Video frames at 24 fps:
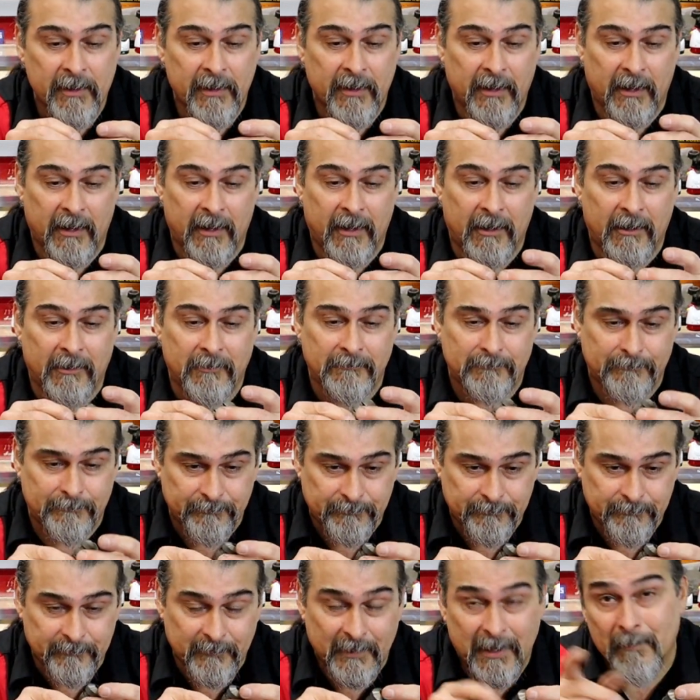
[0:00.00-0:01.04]
I'm
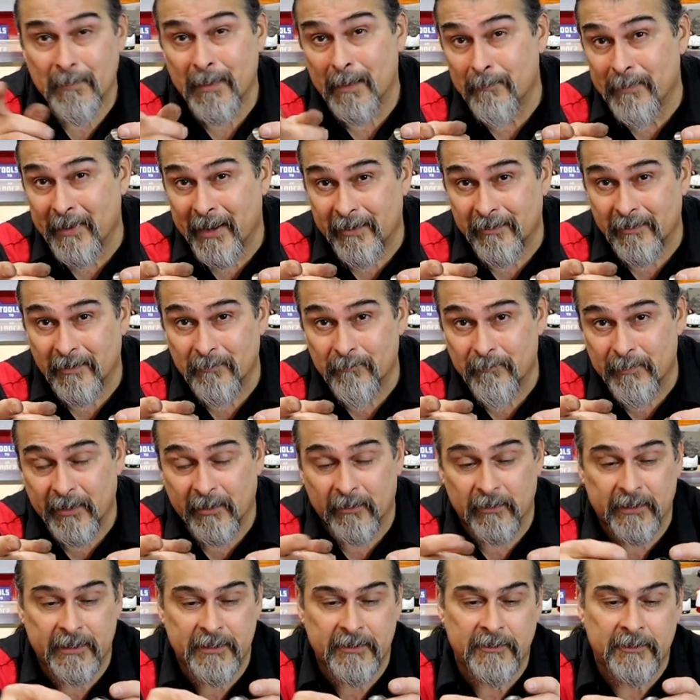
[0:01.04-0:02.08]
not picking on
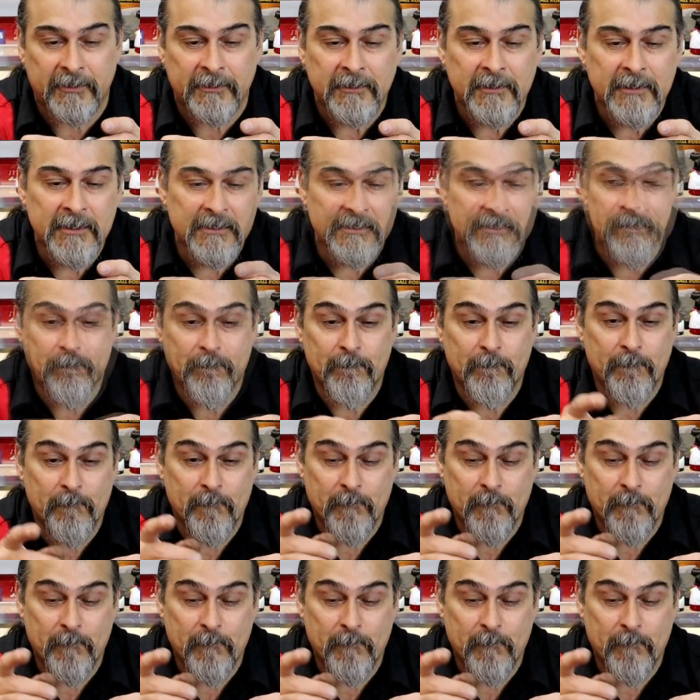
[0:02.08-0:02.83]
Bill either. So